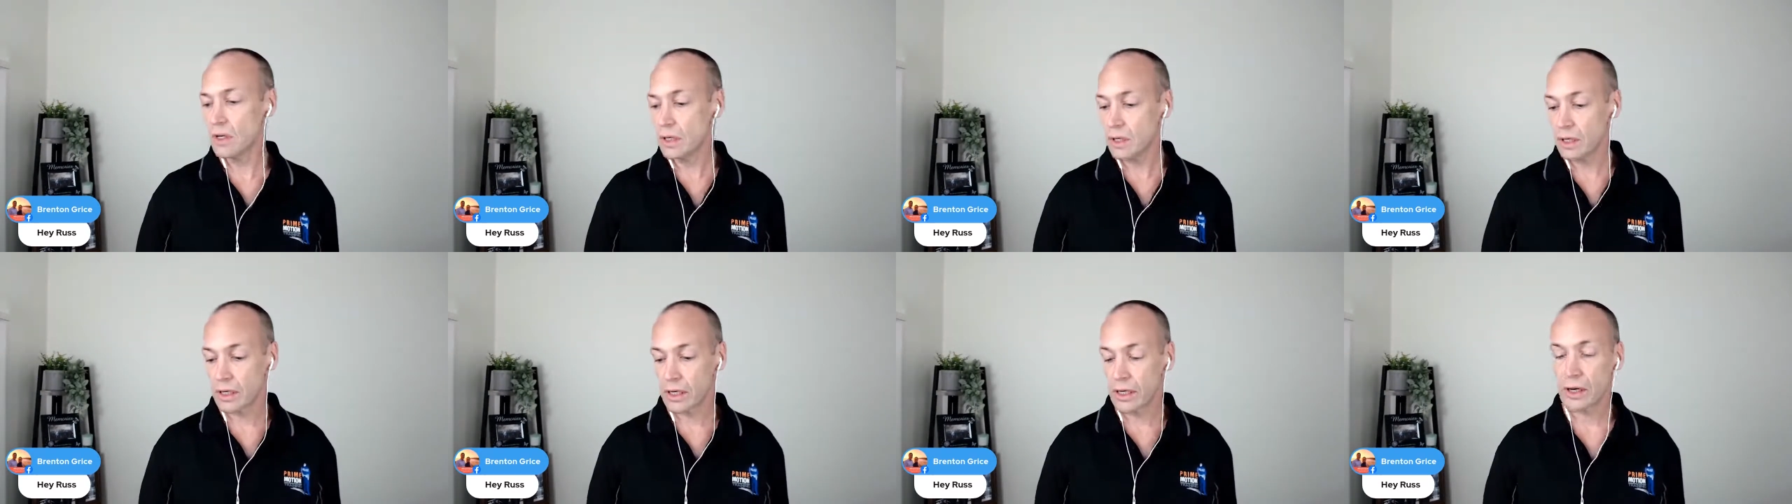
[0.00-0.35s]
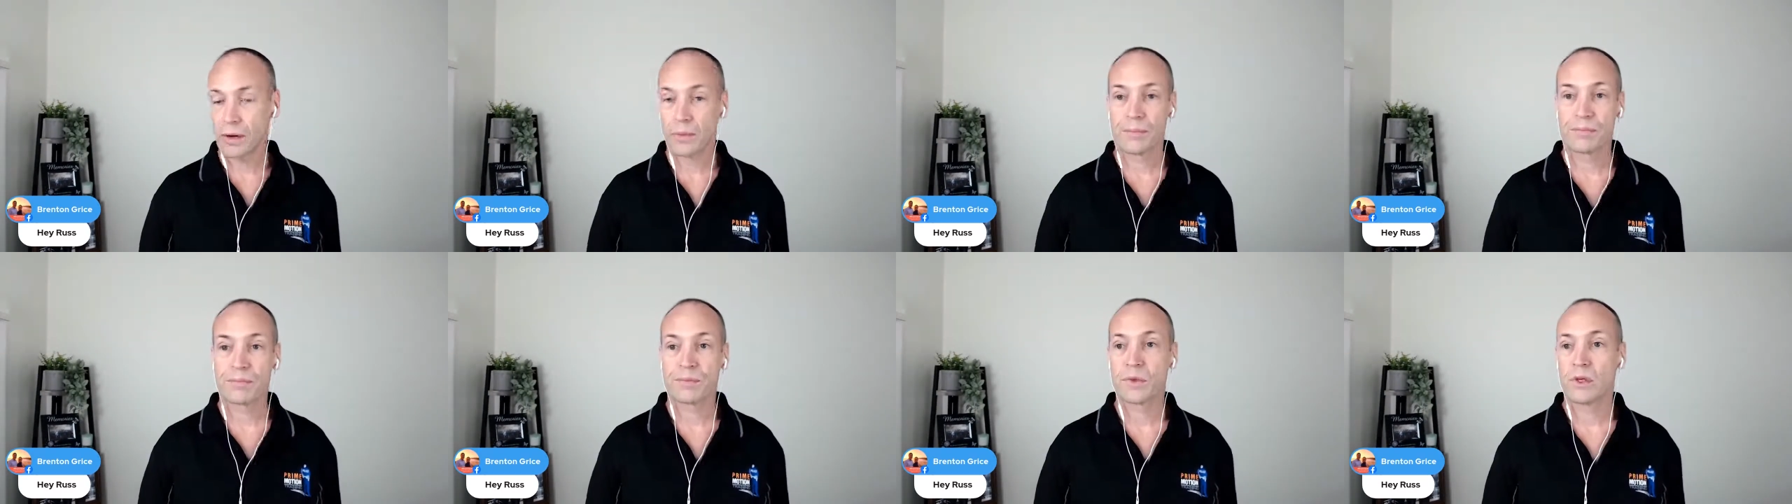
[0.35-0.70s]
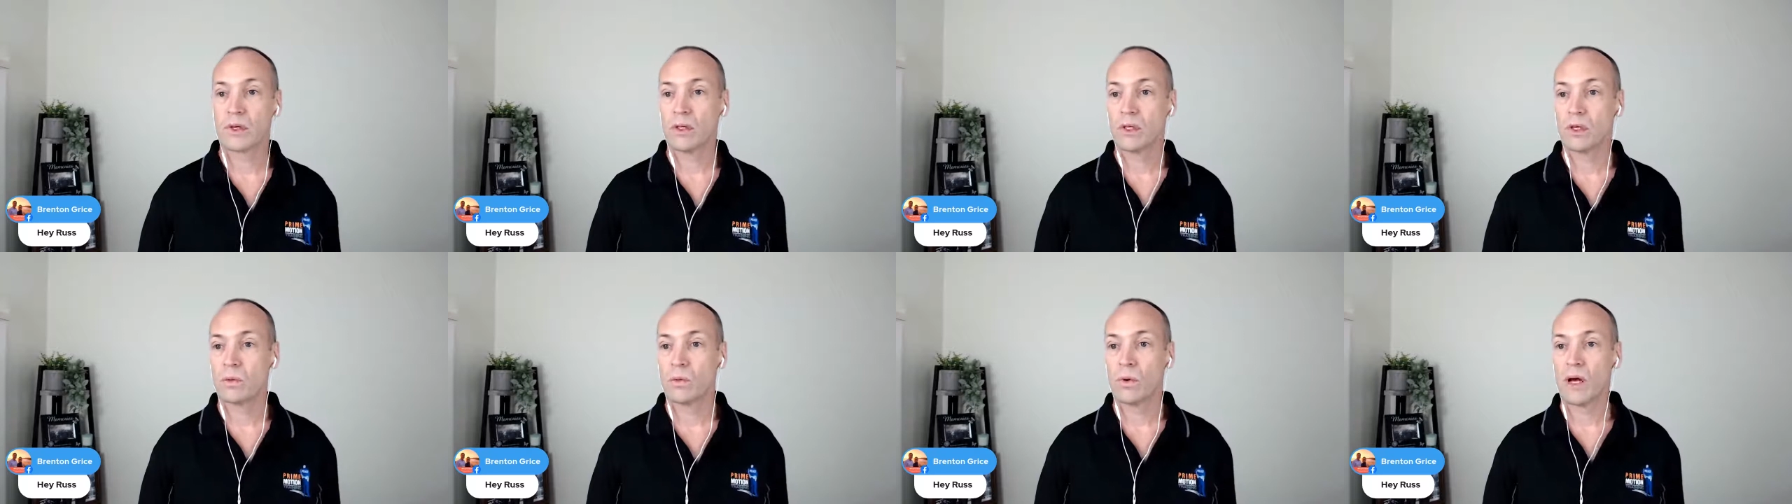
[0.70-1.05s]

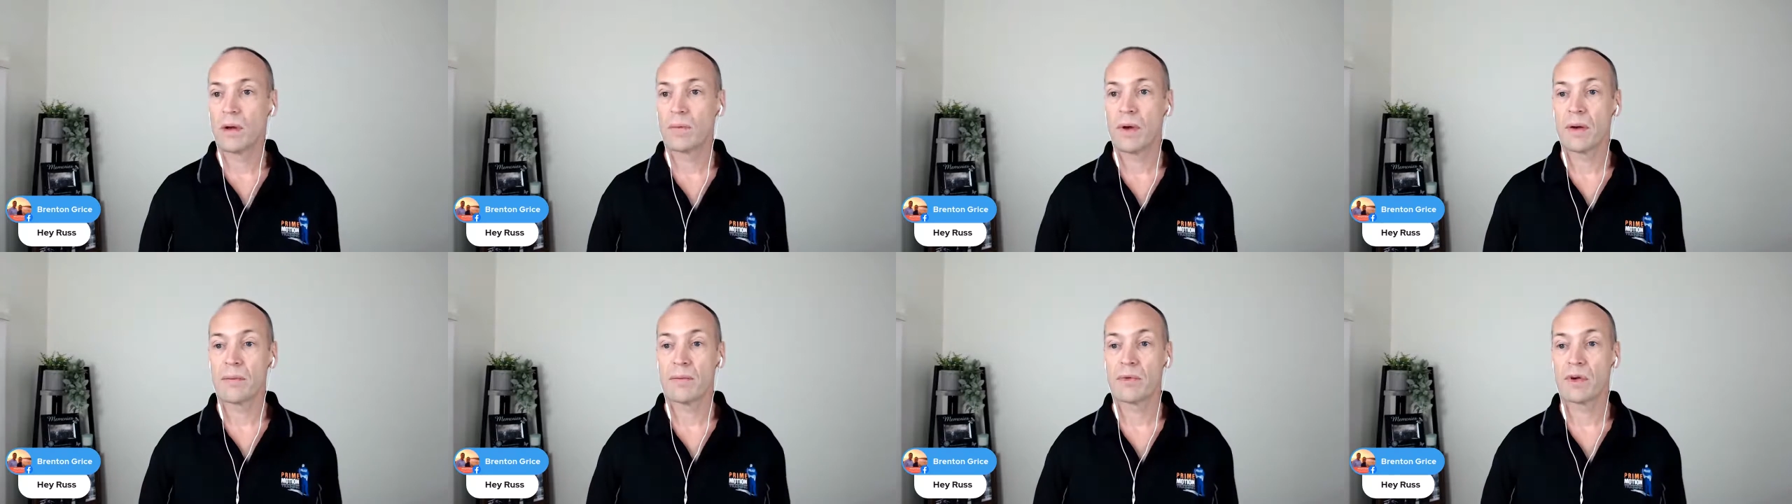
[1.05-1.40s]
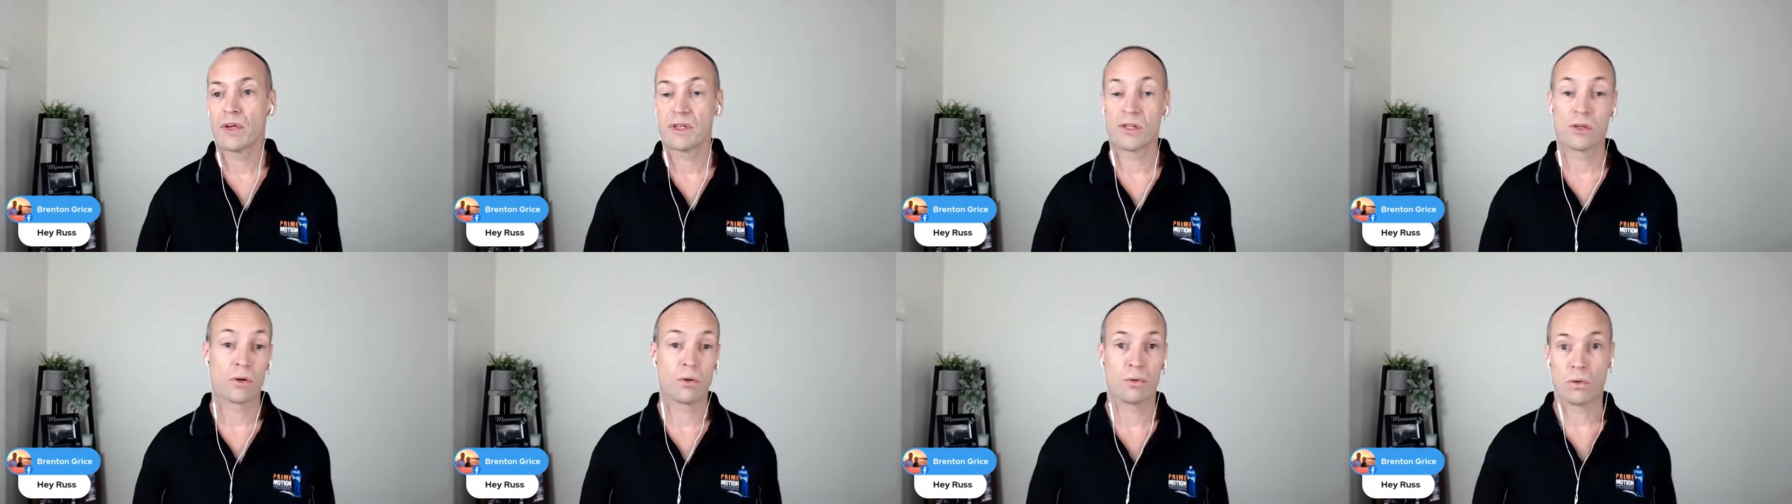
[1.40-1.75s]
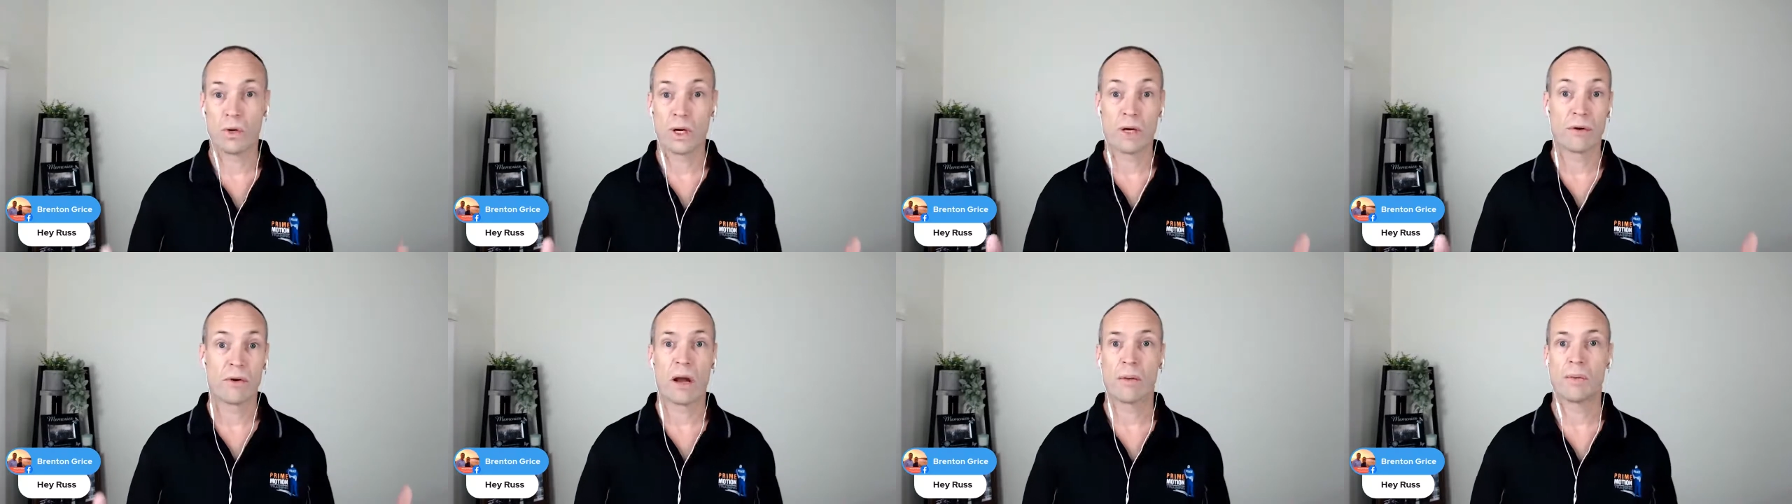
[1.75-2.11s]
where members or
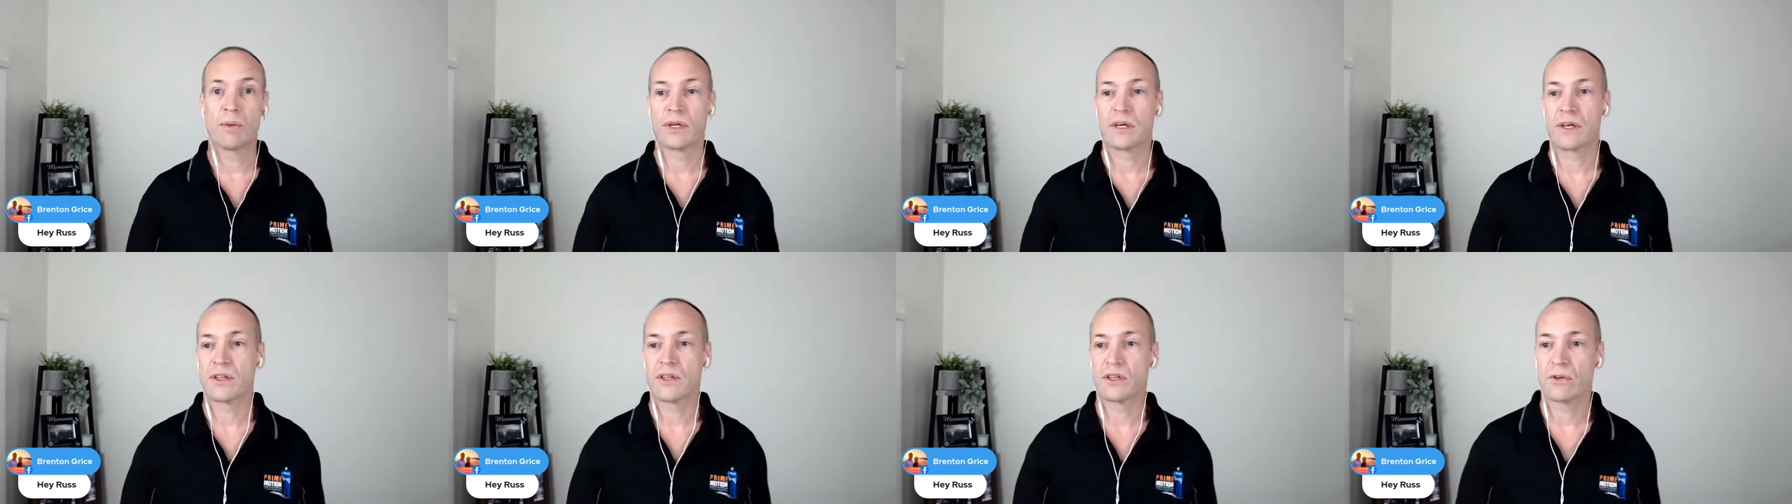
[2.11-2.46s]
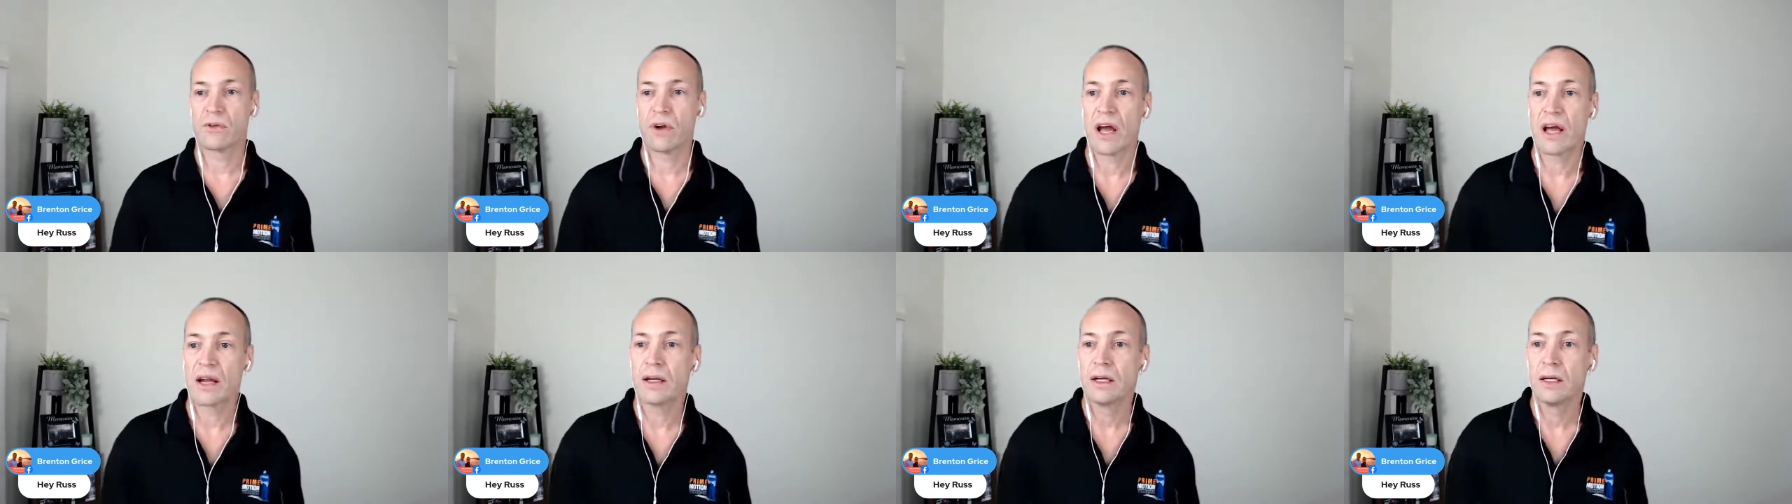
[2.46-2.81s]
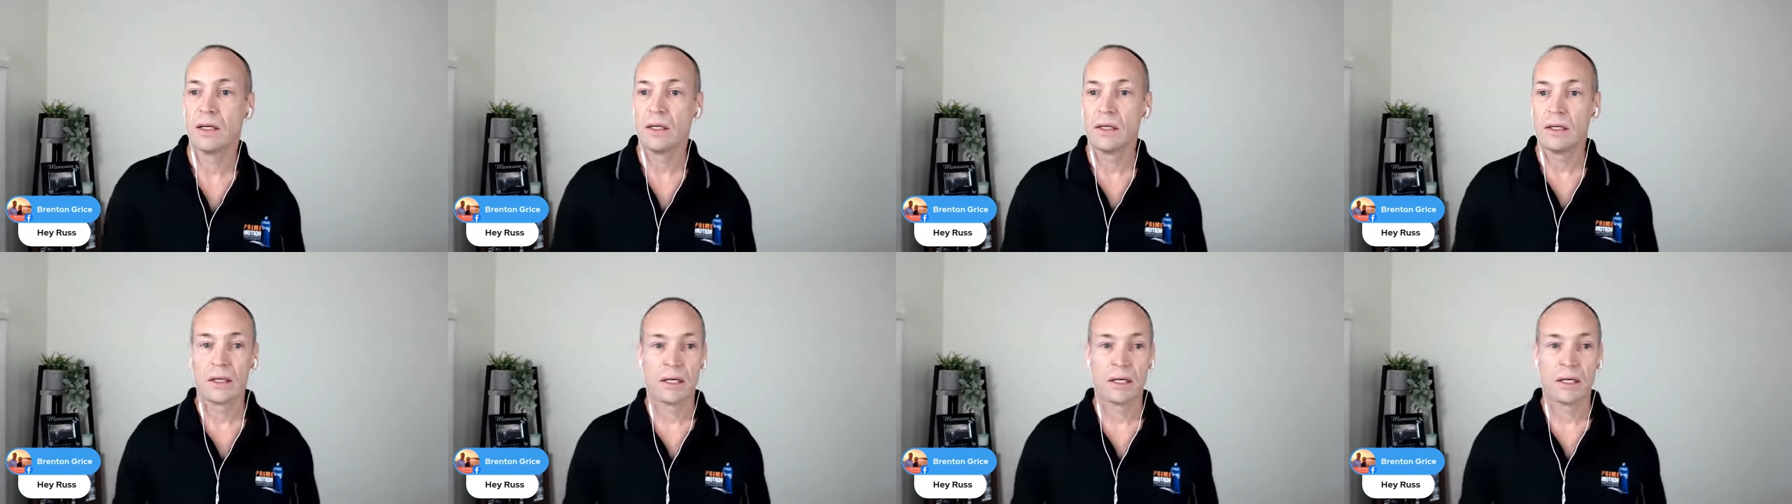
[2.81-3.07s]
where applicants are at